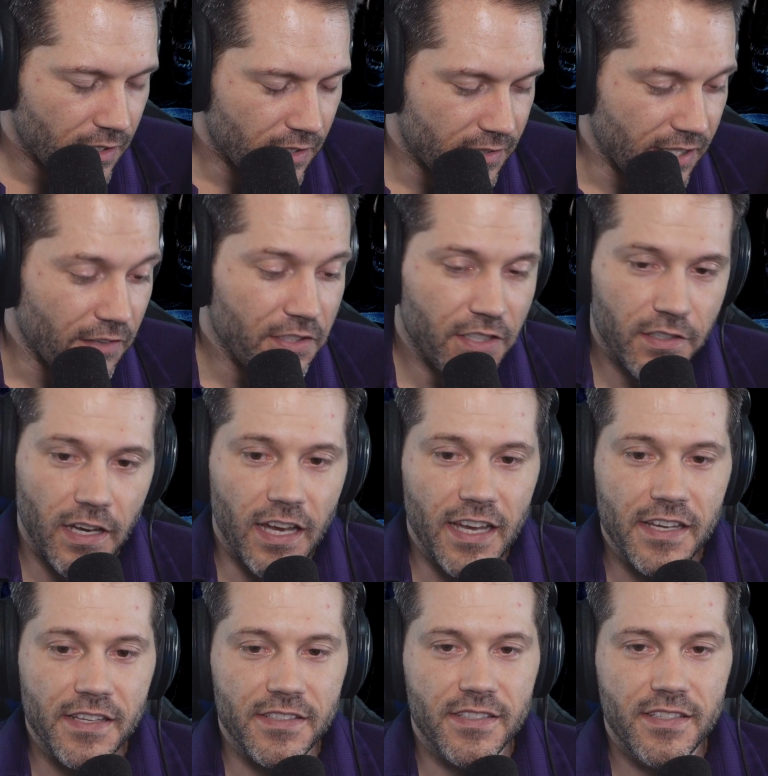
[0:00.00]
tell you
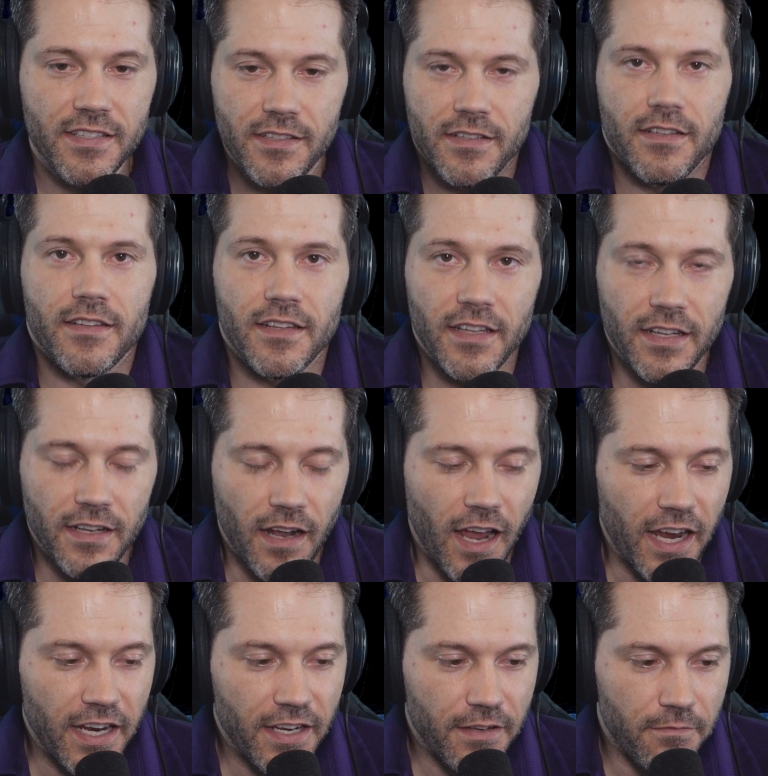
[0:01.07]
guys that I
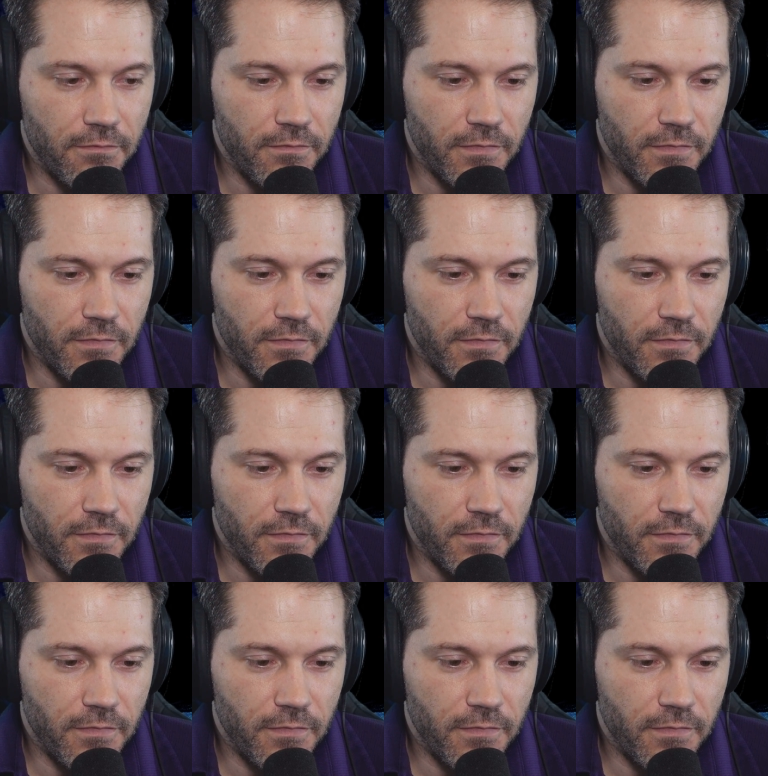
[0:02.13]
had,